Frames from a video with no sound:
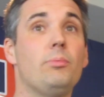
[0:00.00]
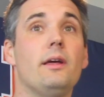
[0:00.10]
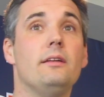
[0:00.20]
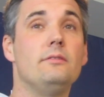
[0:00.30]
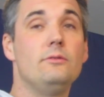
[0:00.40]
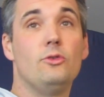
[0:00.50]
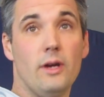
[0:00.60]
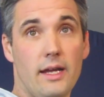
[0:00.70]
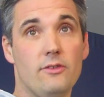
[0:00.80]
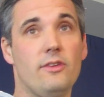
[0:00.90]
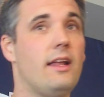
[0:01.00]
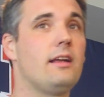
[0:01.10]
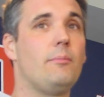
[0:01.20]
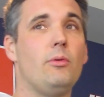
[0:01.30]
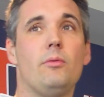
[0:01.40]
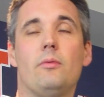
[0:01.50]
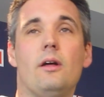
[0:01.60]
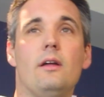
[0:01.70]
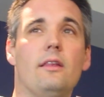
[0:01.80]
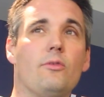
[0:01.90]
played great. She's had a couple.
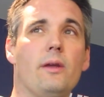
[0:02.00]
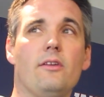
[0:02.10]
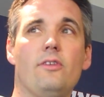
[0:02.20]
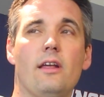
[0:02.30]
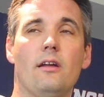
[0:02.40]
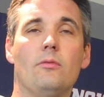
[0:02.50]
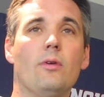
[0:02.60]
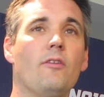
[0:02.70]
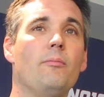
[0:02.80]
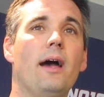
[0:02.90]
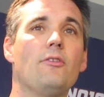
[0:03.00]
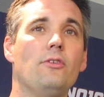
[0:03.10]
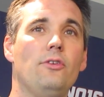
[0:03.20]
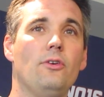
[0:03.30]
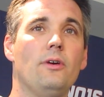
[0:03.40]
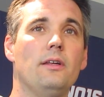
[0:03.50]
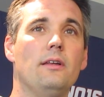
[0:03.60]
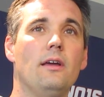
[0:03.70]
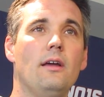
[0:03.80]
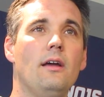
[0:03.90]
This weekend she had a rough match or two, and
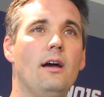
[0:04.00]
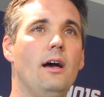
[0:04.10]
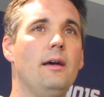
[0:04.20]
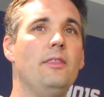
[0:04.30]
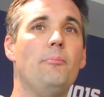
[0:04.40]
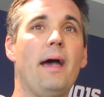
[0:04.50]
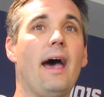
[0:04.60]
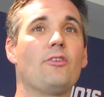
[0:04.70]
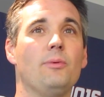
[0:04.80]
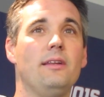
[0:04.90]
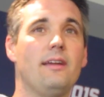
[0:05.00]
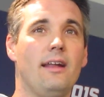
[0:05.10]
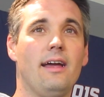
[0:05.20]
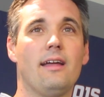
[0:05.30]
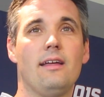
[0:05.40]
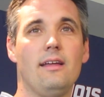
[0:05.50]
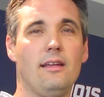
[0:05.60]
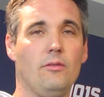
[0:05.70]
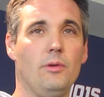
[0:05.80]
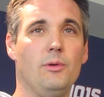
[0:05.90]
uh, in the past we've kind of
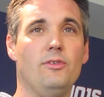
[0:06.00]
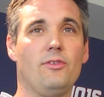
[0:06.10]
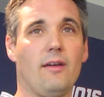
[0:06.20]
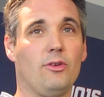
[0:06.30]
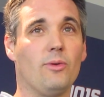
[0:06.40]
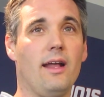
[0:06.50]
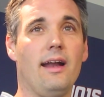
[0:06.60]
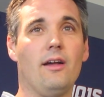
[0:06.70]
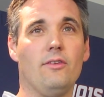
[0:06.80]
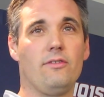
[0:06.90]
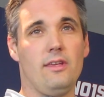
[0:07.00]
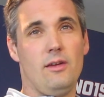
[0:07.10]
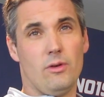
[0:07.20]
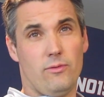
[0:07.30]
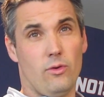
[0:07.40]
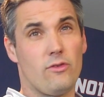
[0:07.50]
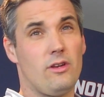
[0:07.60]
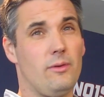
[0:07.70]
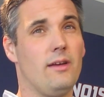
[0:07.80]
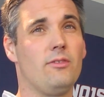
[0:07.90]
we would just have to write it out and see. We're
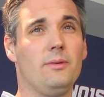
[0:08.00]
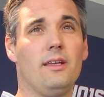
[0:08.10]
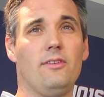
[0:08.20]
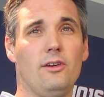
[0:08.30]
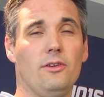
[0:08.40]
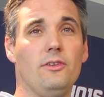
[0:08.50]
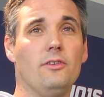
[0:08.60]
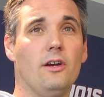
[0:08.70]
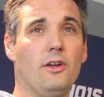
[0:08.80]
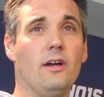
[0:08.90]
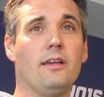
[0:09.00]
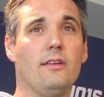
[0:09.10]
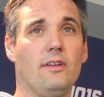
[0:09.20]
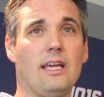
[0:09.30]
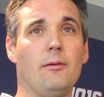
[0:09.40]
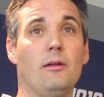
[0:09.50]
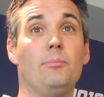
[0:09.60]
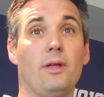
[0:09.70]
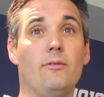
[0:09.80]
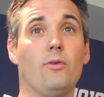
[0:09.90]
fortunate we have some kids that are, our young kids that came in and
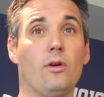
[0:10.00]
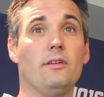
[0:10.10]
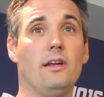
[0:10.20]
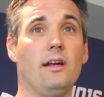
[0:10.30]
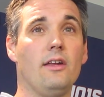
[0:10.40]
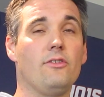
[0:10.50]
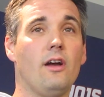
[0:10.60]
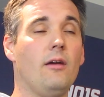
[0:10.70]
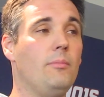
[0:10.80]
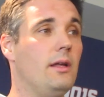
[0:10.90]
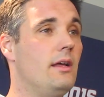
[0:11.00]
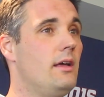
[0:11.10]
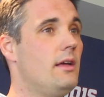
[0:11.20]
played for it and did a nice job, but